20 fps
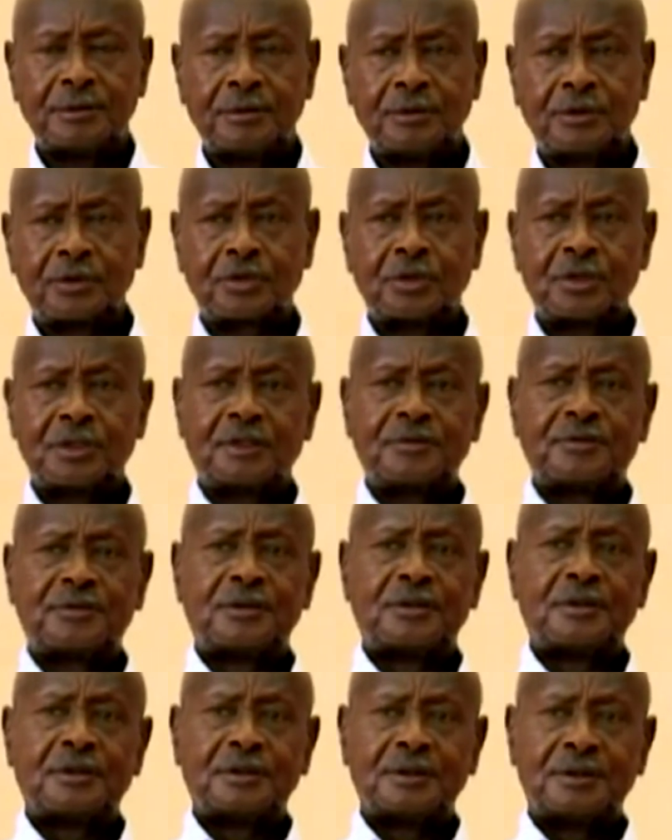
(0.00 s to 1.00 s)
not only
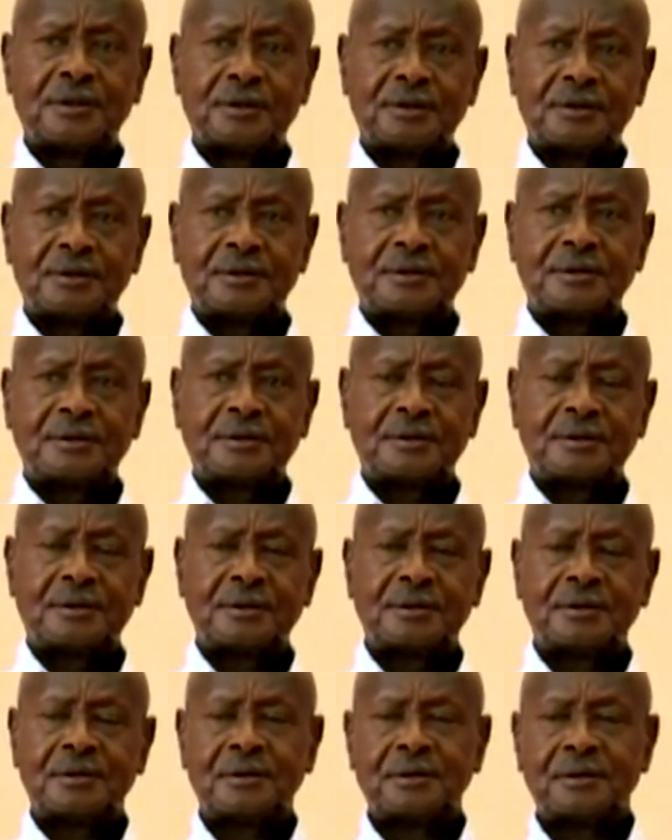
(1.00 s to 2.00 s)
for
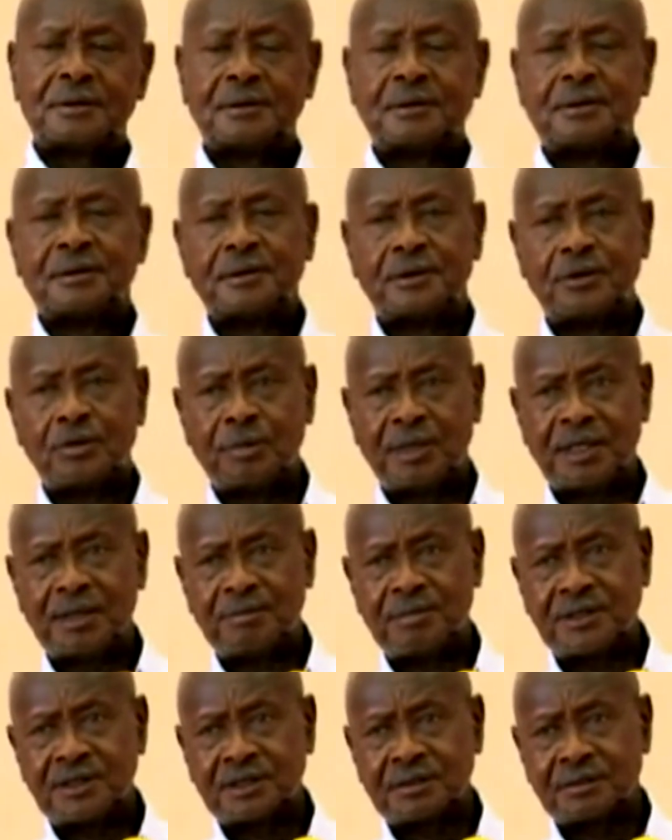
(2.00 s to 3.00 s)

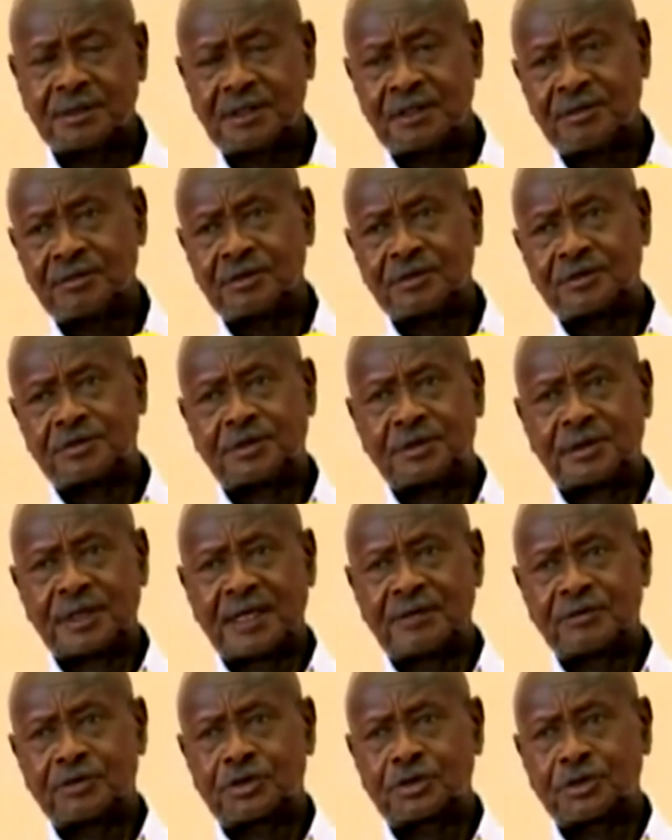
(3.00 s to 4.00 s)
human beings but even for
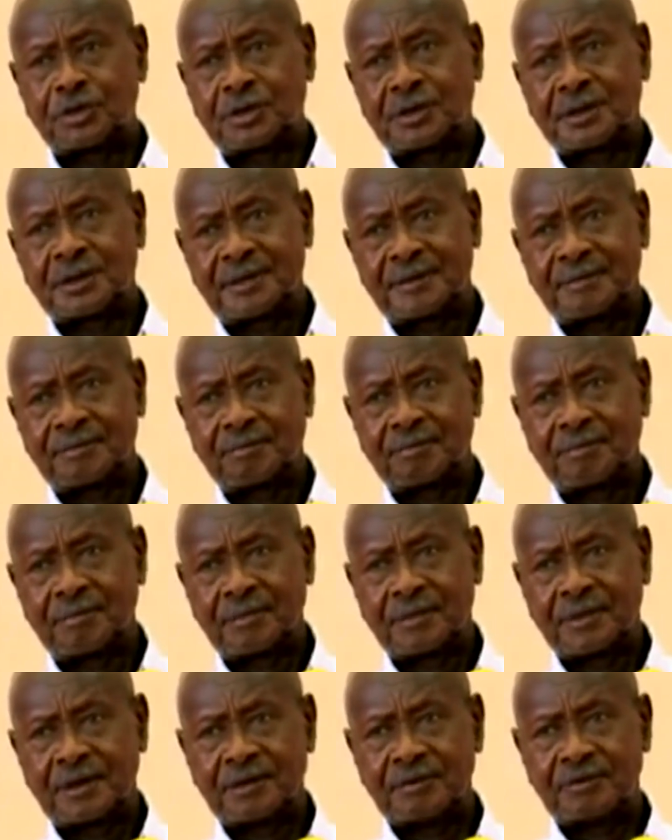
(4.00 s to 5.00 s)
livestock,
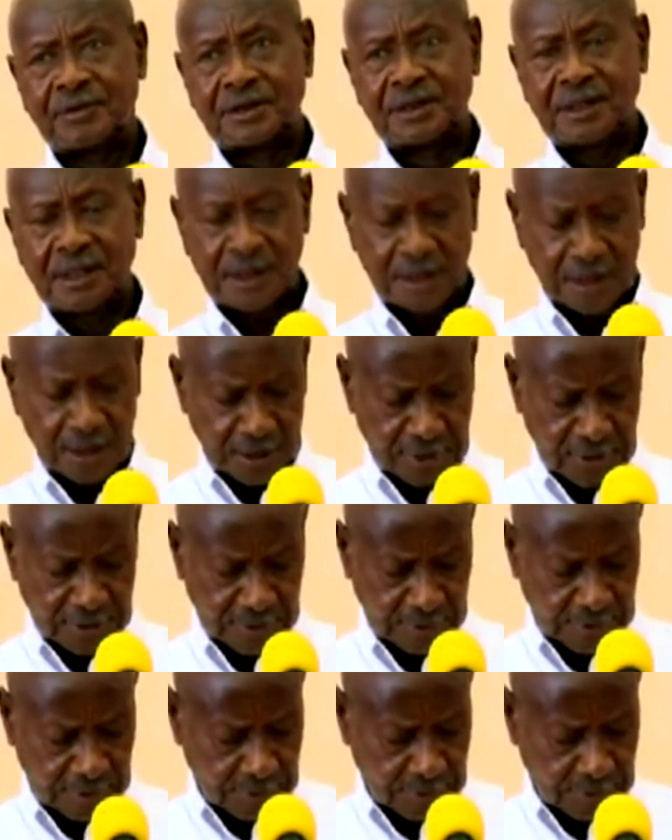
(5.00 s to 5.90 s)
veterinary,